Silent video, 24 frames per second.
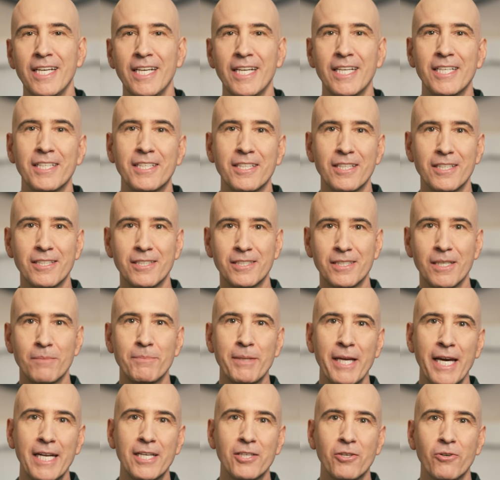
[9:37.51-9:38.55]
into
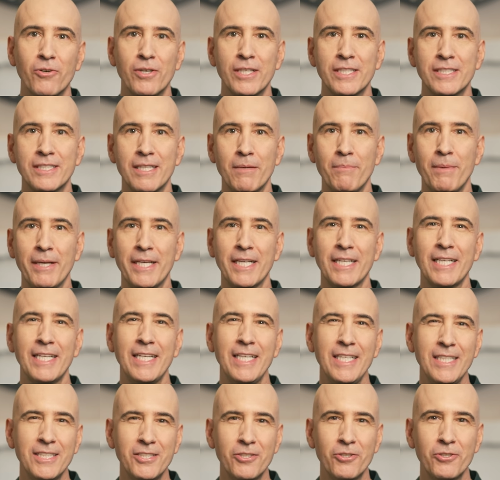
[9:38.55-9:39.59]
subcategories that make it
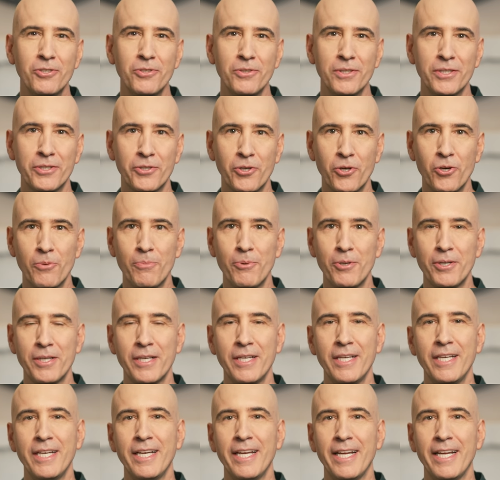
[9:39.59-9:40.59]
easier to interpret